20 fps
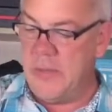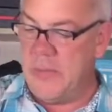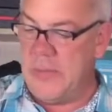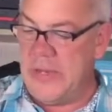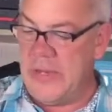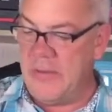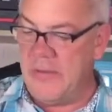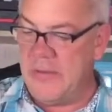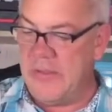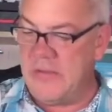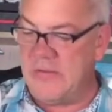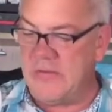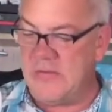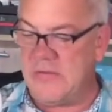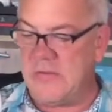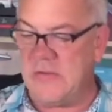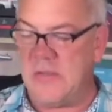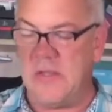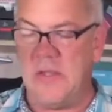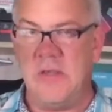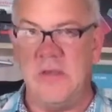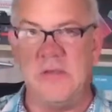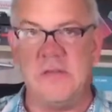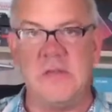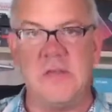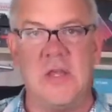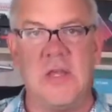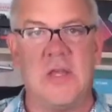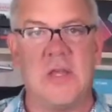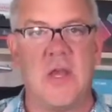and this is
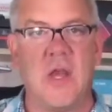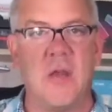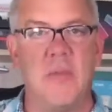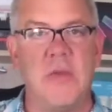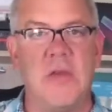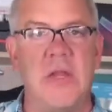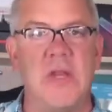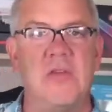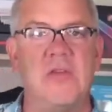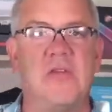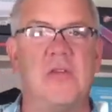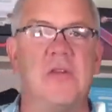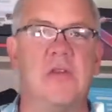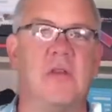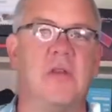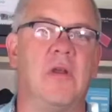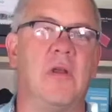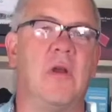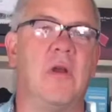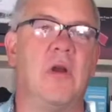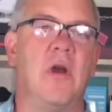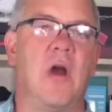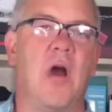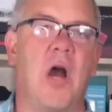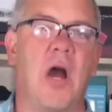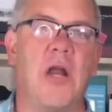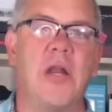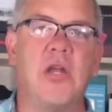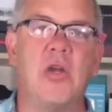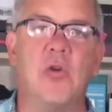a combination
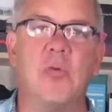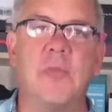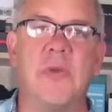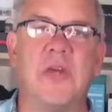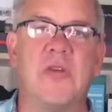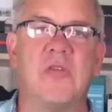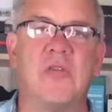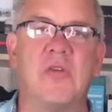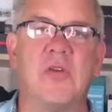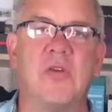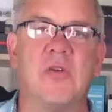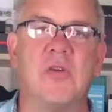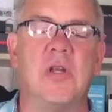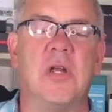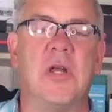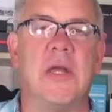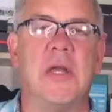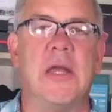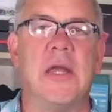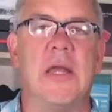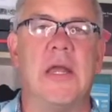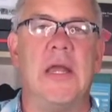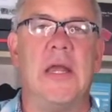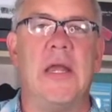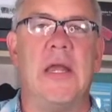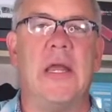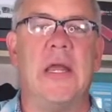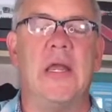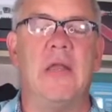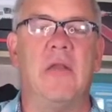audio mixer
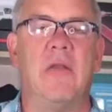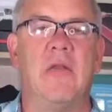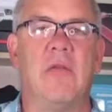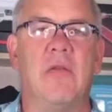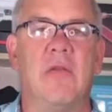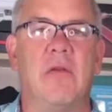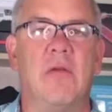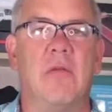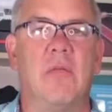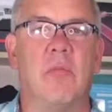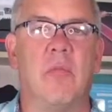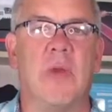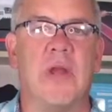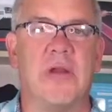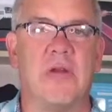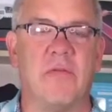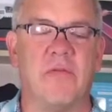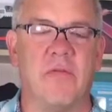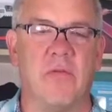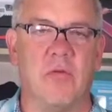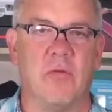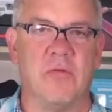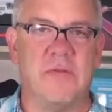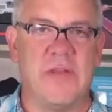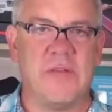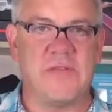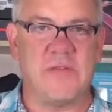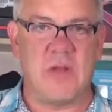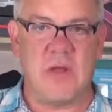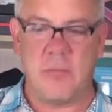and microphone,
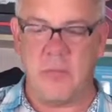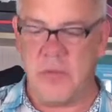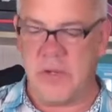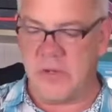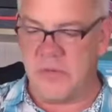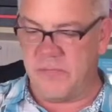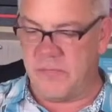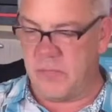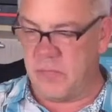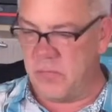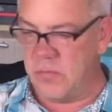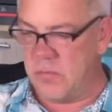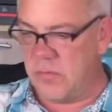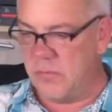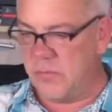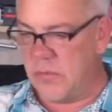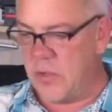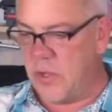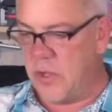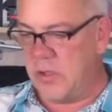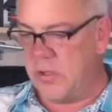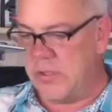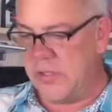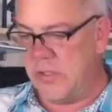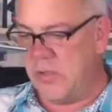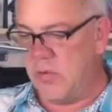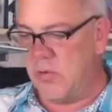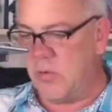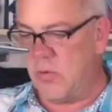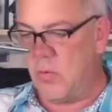desktop microphone, all
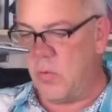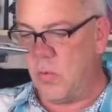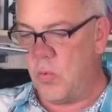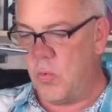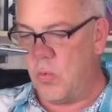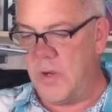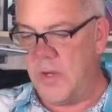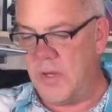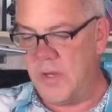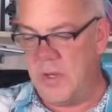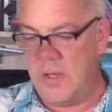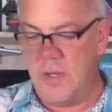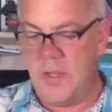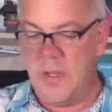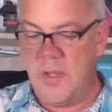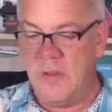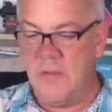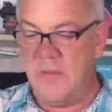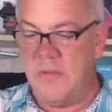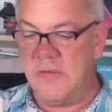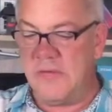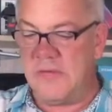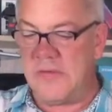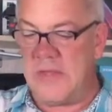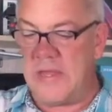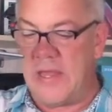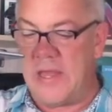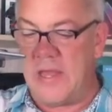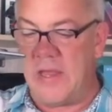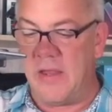in one. This
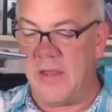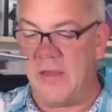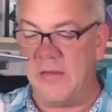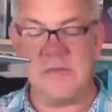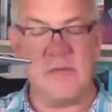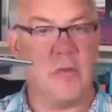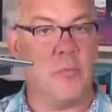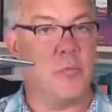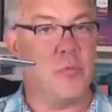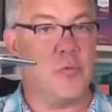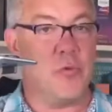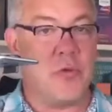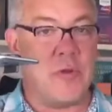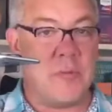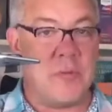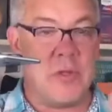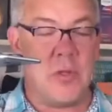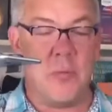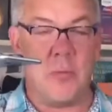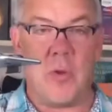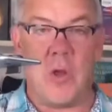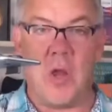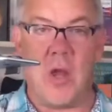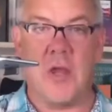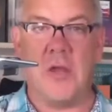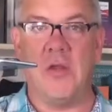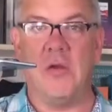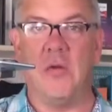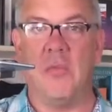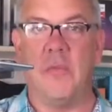has premium
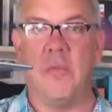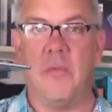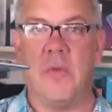audio